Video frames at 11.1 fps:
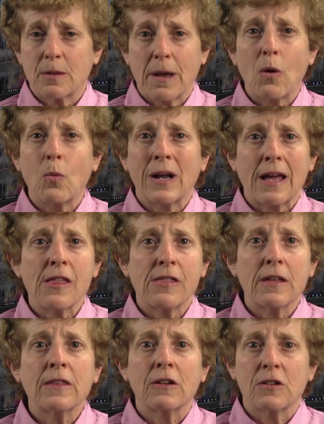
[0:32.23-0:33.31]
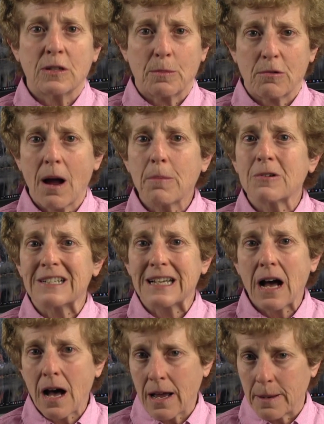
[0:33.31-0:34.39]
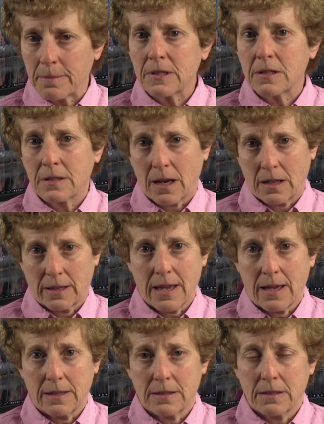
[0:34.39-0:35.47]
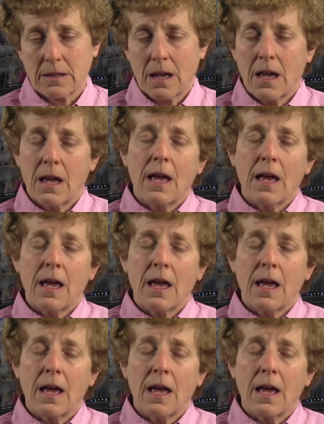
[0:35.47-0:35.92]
about when I think there is a proper time to settle a case.